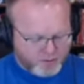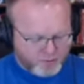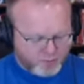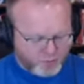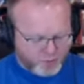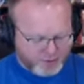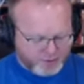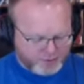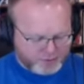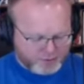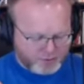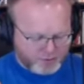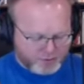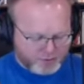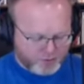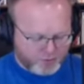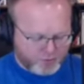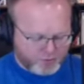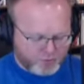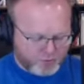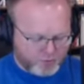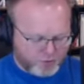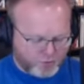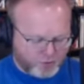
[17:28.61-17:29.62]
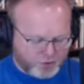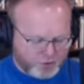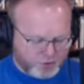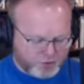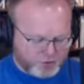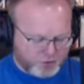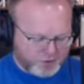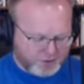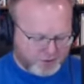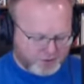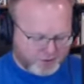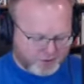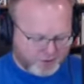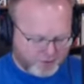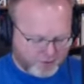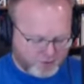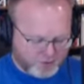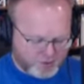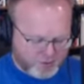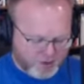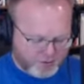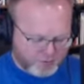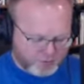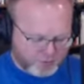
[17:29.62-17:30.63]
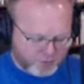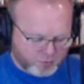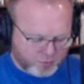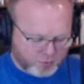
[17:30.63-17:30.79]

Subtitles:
Well, when you look at Luke chapter